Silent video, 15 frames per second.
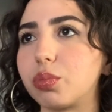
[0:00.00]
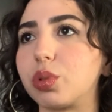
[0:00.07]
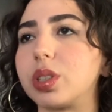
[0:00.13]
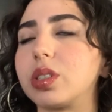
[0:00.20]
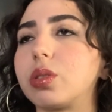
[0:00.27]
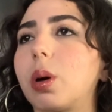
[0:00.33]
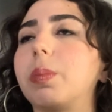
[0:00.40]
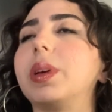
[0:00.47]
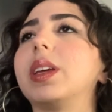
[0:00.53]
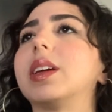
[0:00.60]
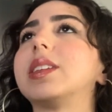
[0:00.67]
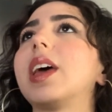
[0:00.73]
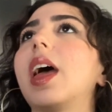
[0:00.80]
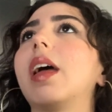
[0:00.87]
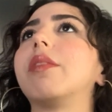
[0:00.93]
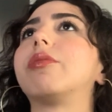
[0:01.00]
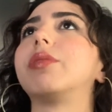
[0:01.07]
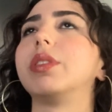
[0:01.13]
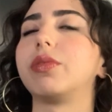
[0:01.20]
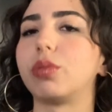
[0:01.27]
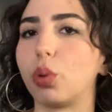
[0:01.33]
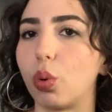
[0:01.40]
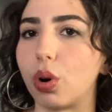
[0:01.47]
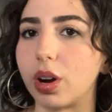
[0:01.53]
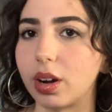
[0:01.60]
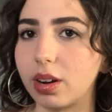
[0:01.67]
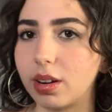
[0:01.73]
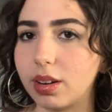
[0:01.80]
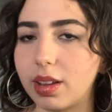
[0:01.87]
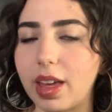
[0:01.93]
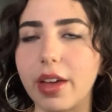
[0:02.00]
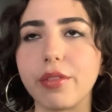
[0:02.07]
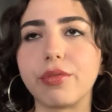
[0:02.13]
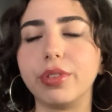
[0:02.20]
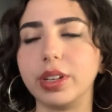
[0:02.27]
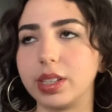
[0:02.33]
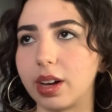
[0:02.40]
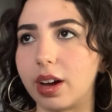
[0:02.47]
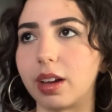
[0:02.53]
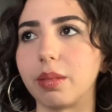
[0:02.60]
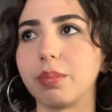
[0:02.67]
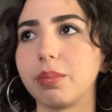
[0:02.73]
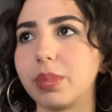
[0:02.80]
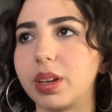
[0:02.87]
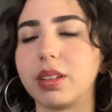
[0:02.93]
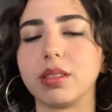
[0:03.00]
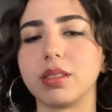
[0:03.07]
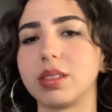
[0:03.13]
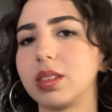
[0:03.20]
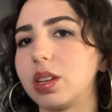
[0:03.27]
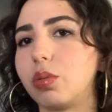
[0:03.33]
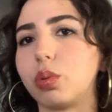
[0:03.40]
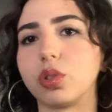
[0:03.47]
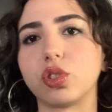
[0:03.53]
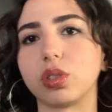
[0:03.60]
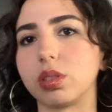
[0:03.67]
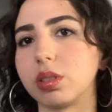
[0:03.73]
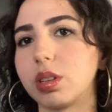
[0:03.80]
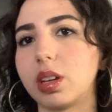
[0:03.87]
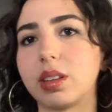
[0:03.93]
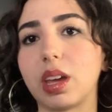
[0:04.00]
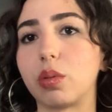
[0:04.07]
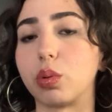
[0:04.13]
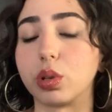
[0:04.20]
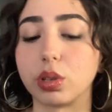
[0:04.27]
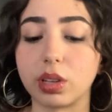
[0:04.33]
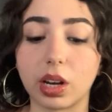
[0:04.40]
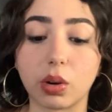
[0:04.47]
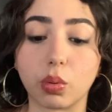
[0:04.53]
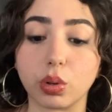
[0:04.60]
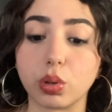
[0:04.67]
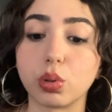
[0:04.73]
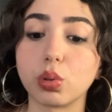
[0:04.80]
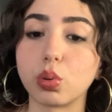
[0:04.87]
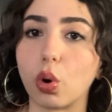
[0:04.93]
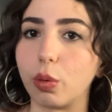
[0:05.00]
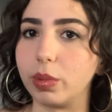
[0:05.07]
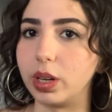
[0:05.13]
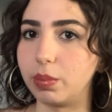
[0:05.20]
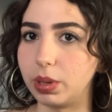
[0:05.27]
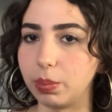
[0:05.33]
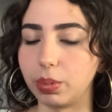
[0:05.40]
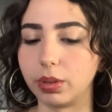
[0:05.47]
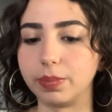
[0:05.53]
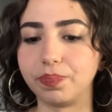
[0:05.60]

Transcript: were stopping at every floor, every time, because it was just, there were so many people.